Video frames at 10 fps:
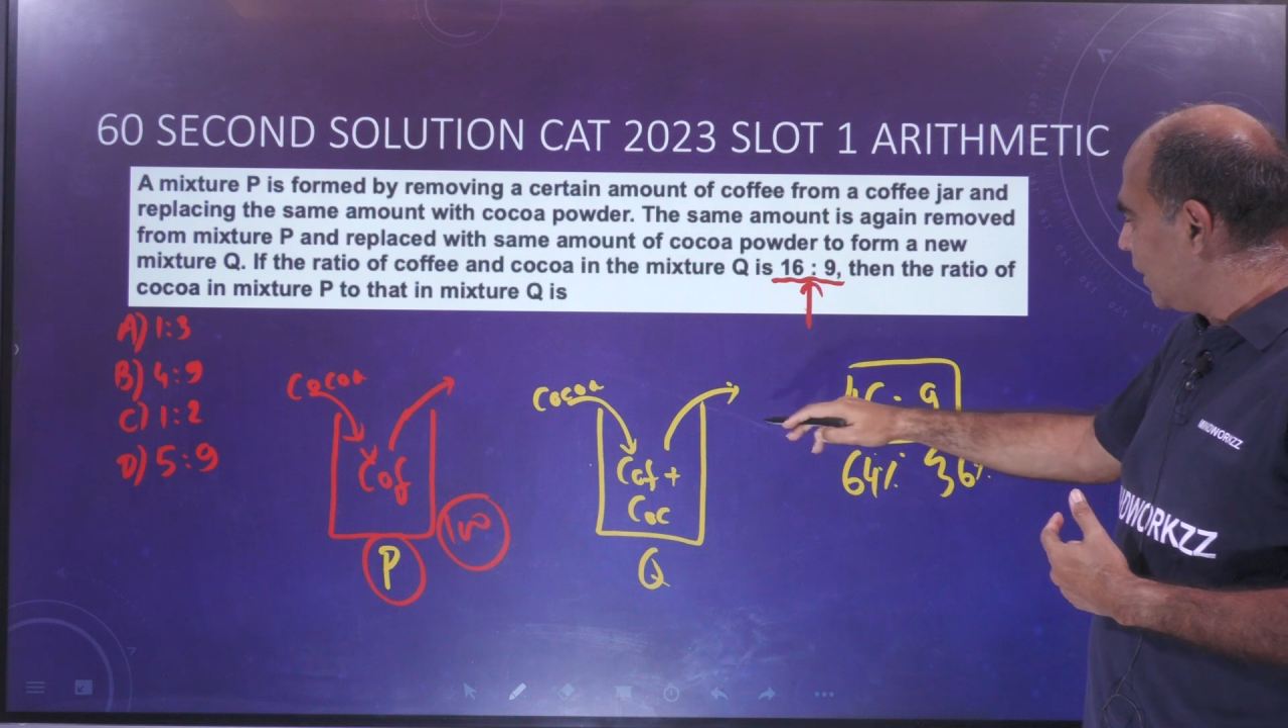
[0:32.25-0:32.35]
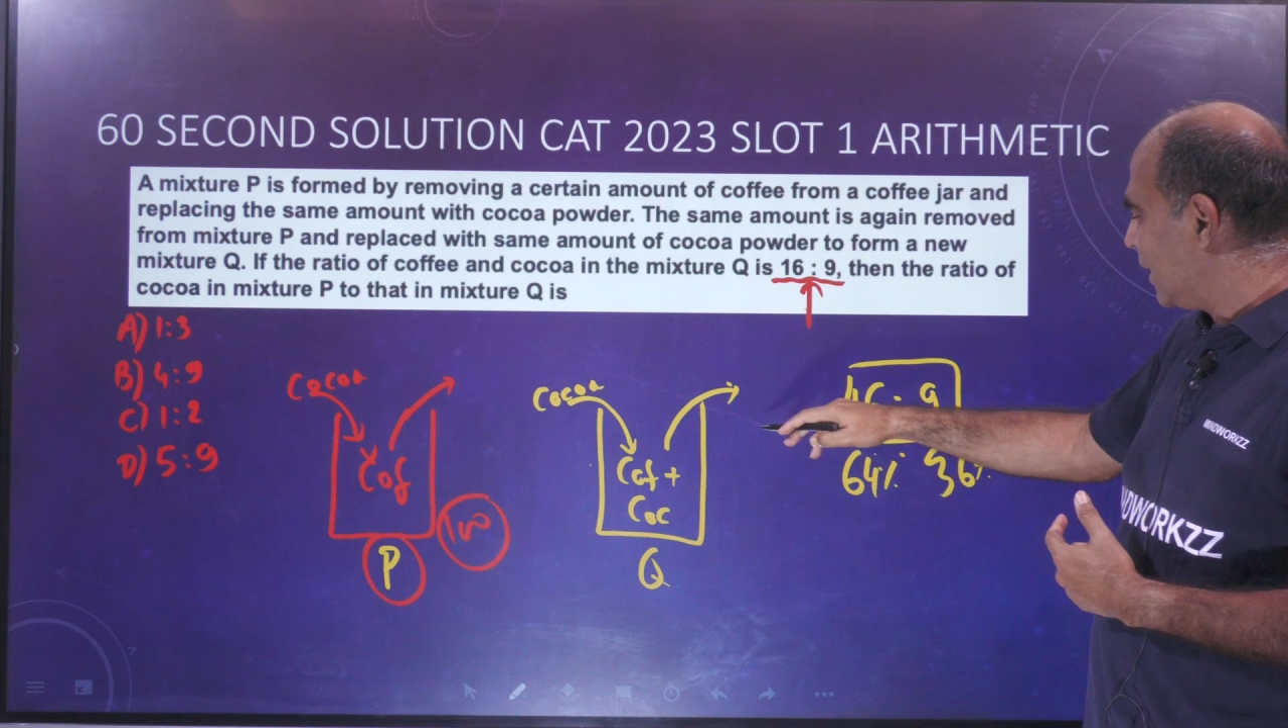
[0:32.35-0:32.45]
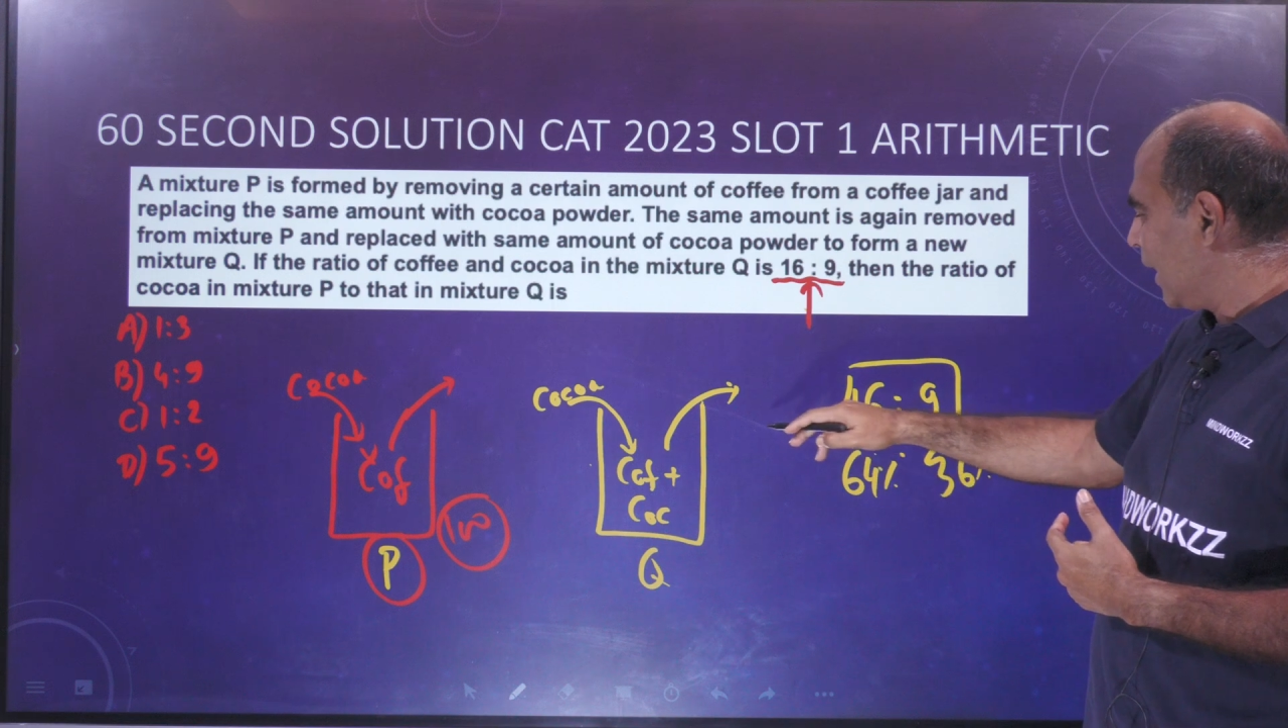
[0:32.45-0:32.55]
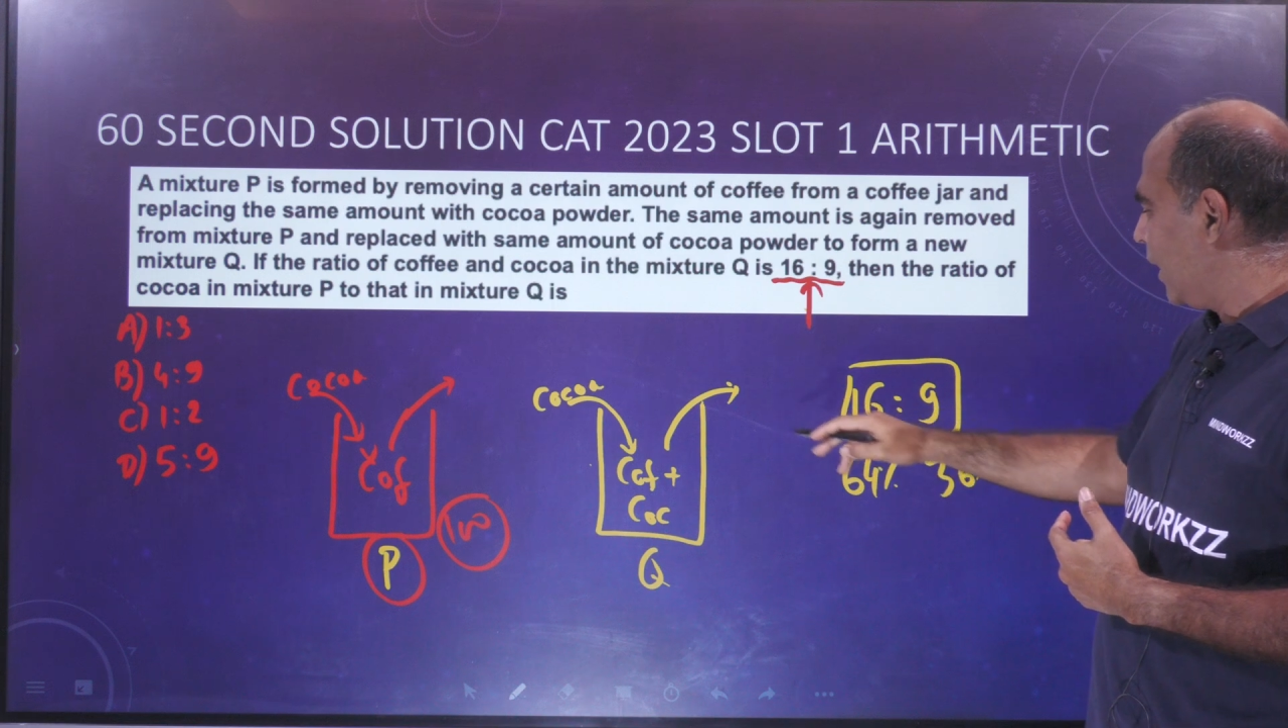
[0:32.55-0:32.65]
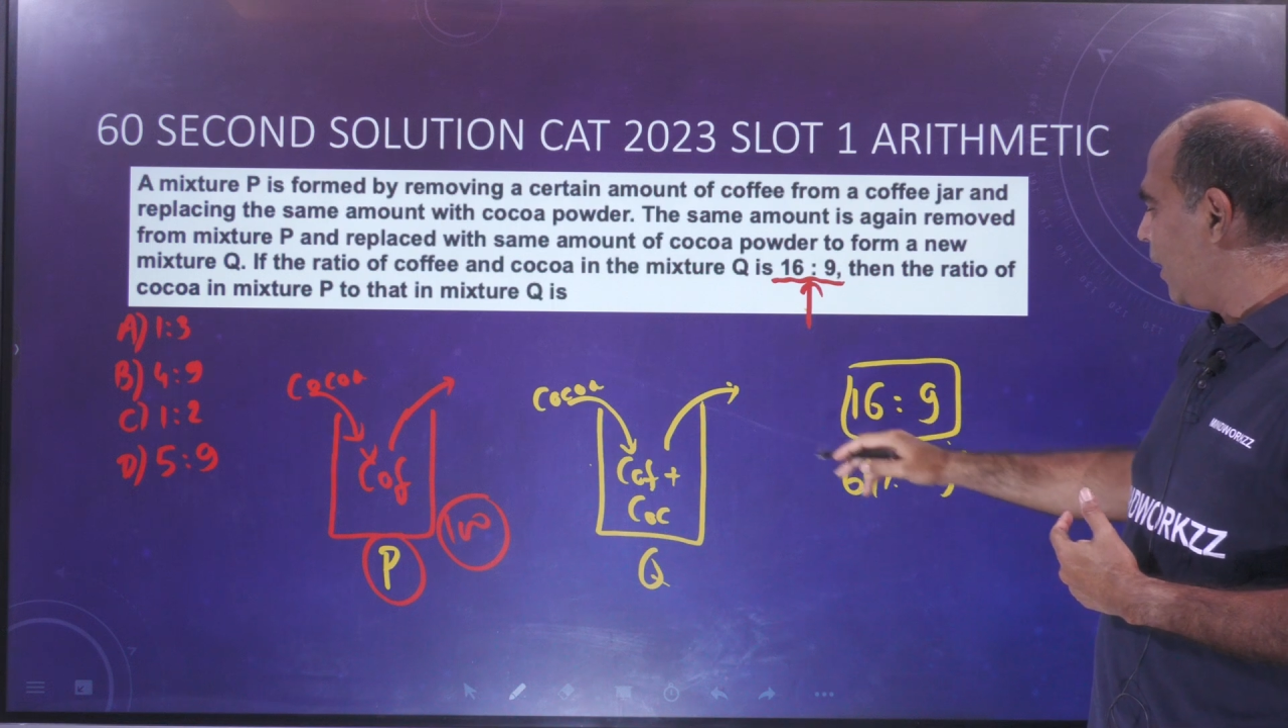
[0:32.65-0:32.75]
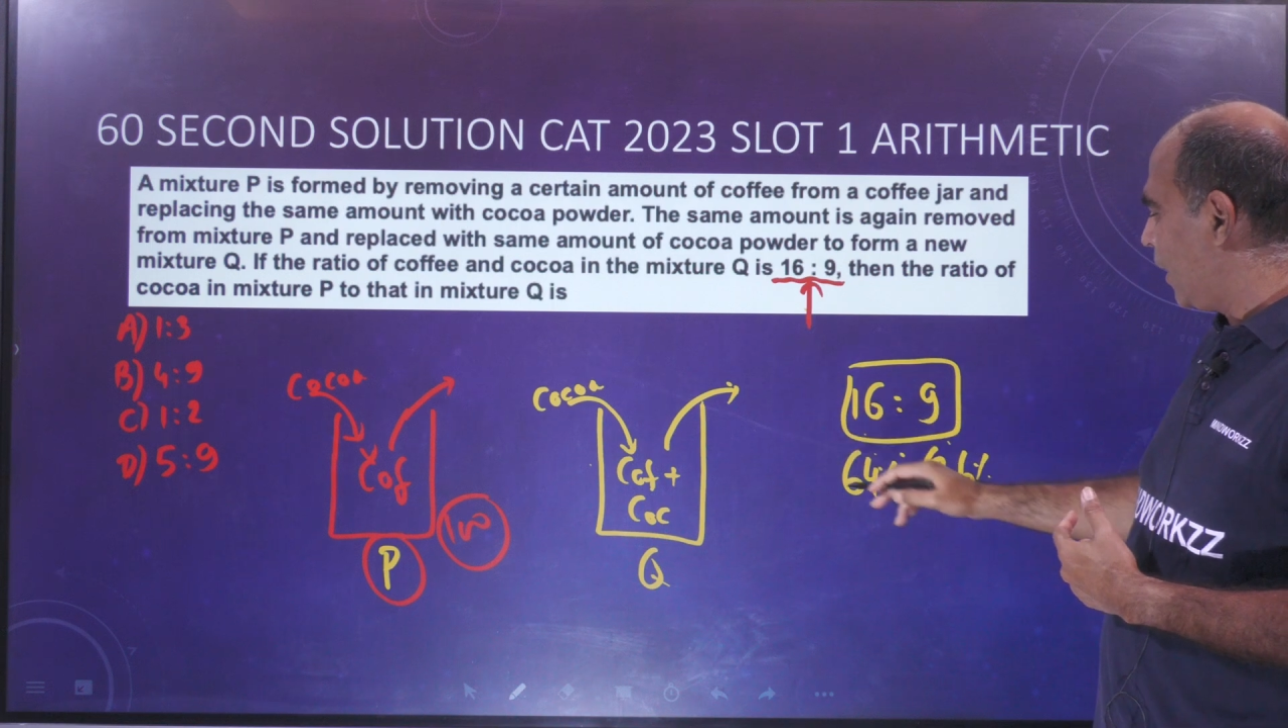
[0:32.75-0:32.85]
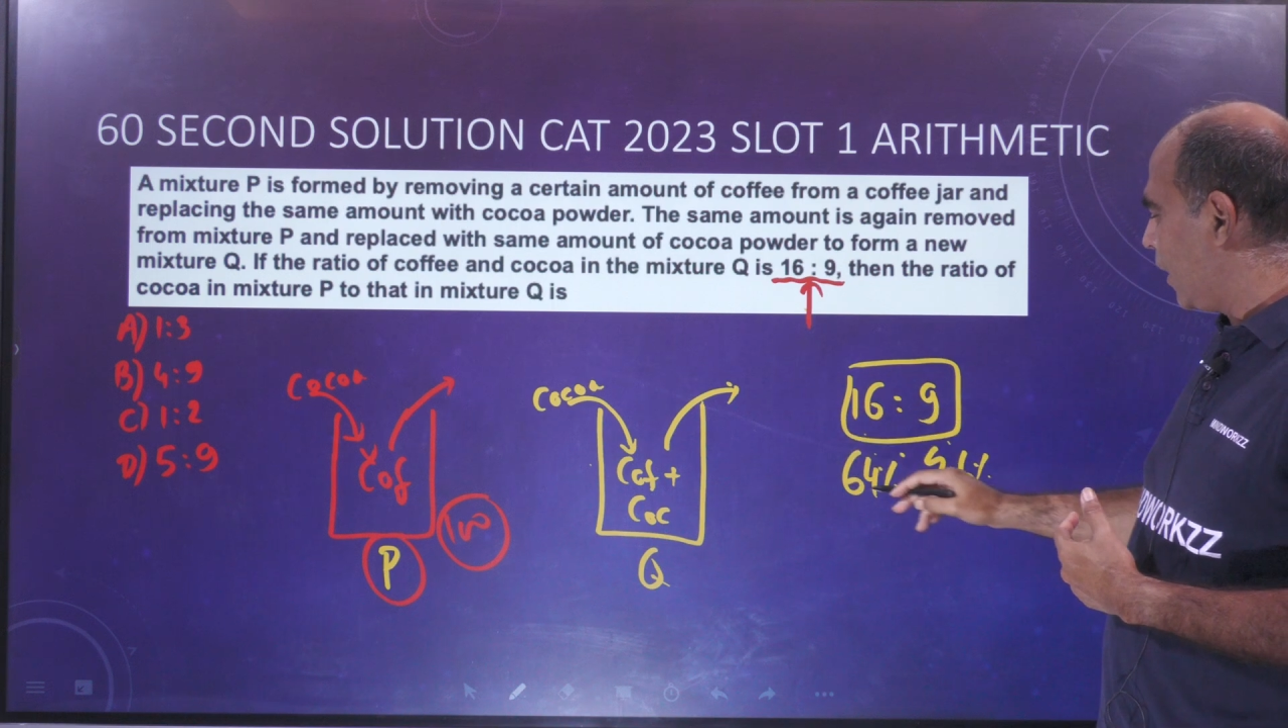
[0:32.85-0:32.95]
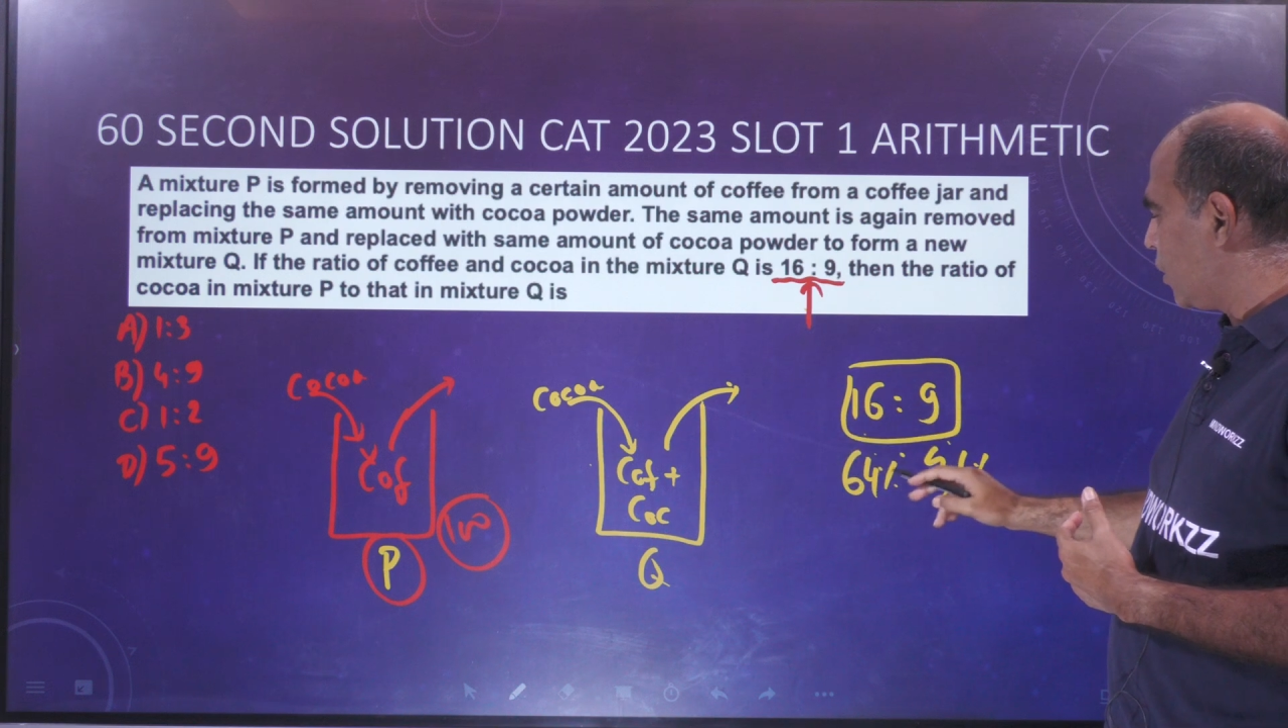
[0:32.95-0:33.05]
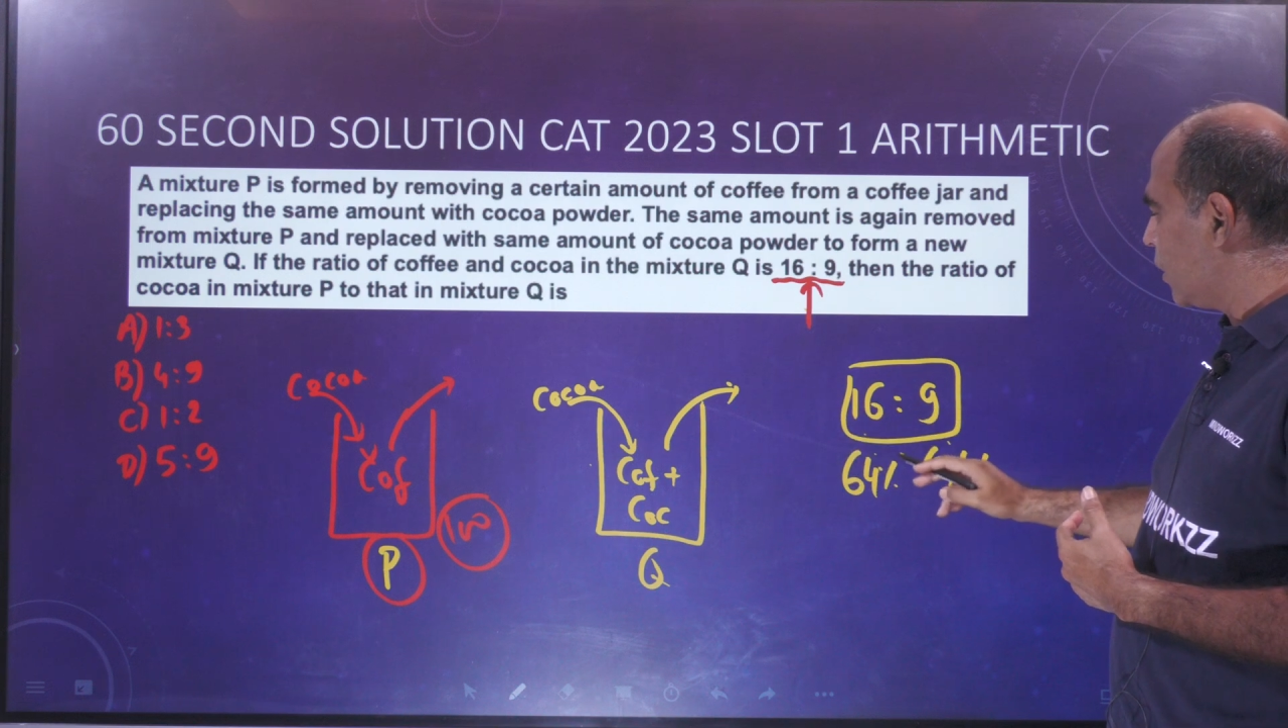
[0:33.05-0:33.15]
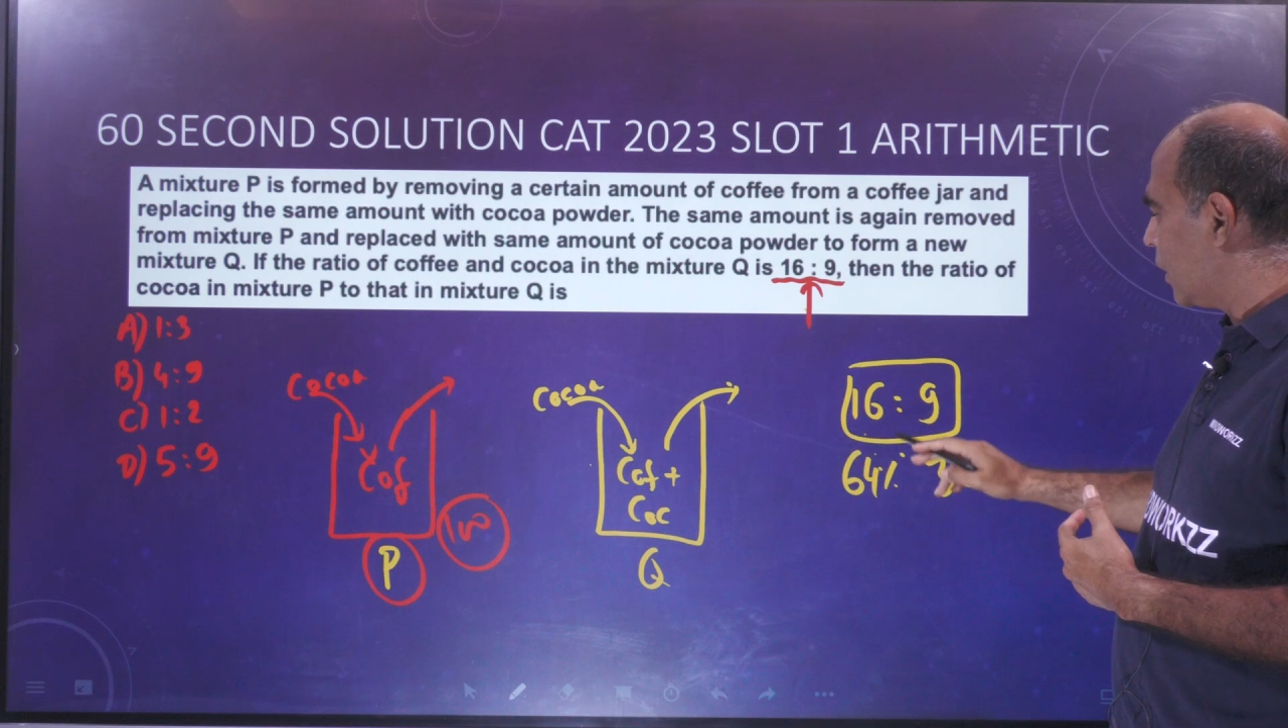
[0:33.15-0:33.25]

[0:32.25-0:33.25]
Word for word: second iteration